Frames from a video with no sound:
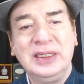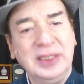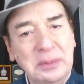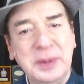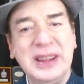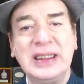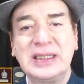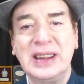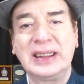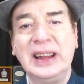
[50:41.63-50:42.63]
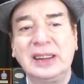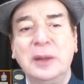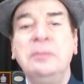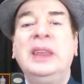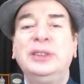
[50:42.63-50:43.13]
simple things like that
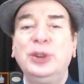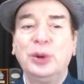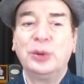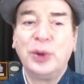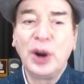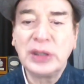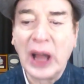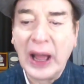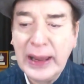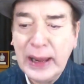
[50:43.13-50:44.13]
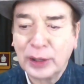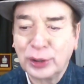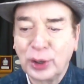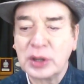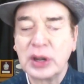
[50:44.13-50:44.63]
so what i
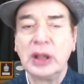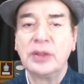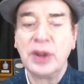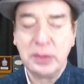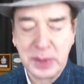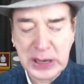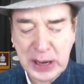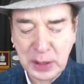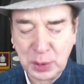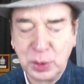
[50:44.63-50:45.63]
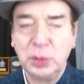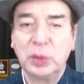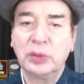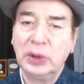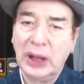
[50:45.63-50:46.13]
exhort everybody who
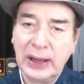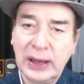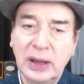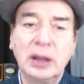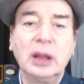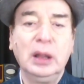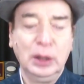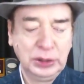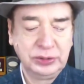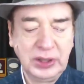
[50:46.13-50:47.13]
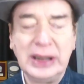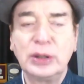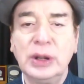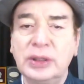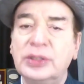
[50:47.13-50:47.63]
i is willing
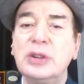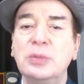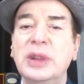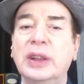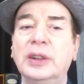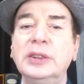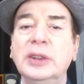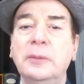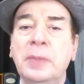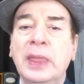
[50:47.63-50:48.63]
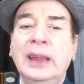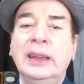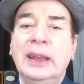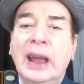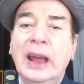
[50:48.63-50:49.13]
to listen to me is
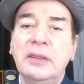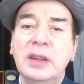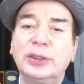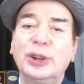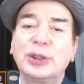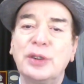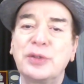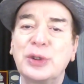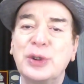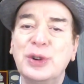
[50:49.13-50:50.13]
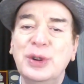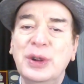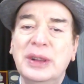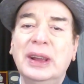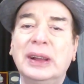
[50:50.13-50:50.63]
have a sort of you know
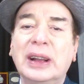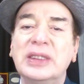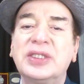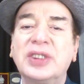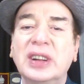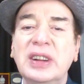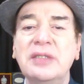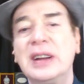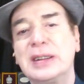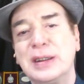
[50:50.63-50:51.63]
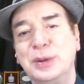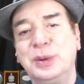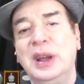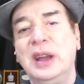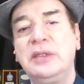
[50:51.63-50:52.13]
constructive
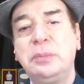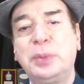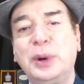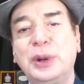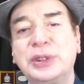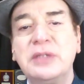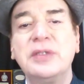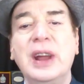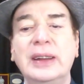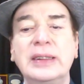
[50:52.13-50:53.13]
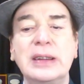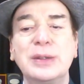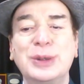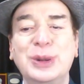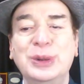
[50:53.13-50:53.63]
attitude have a positive
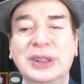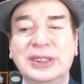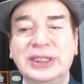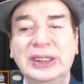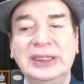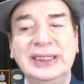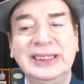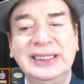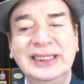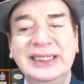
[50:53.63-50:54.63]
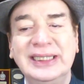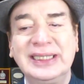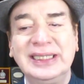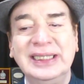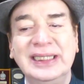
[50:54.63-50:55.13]
attitude towards uh,
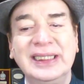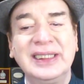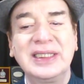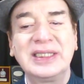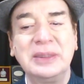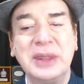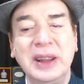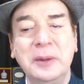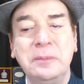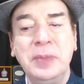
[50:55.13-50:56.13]
uh, something